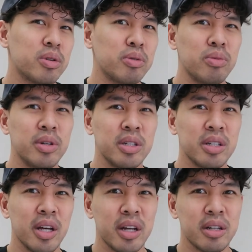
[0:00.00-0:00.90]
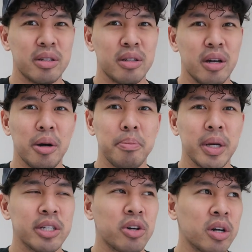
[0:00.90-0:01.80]
weren't really like a
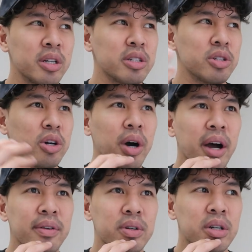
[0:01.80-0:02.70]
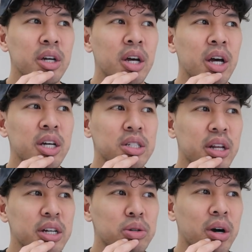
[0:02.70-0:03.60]
big target to go after. So
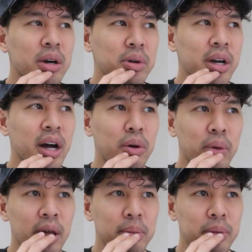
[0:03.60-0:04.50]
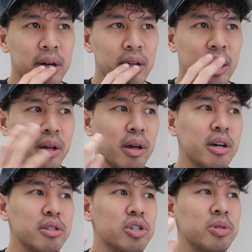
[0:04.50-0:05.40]
that's why we got away. But I,
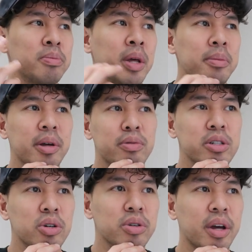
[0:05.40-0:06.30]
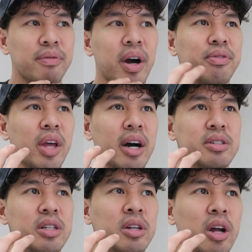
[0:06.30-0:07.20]
I assume maybe if we sold like
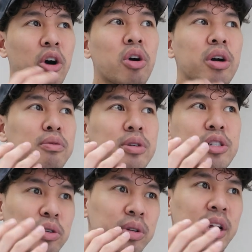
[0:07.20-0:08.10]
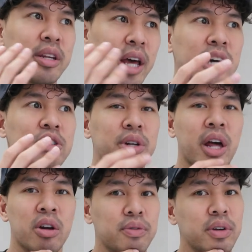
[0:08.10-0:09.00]
5,000 or if we sold like the actual
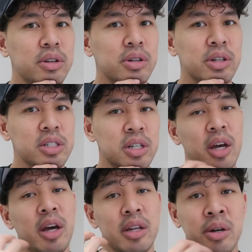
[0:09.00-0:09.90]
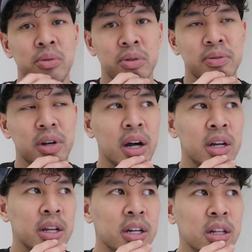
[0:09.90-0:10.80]
counterfeit units, then we would have
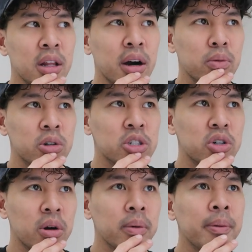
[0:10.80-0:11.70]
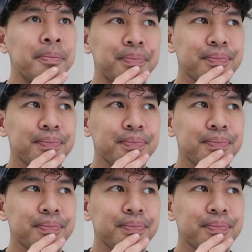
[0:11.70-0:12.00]
gotten in a lot worse trouble.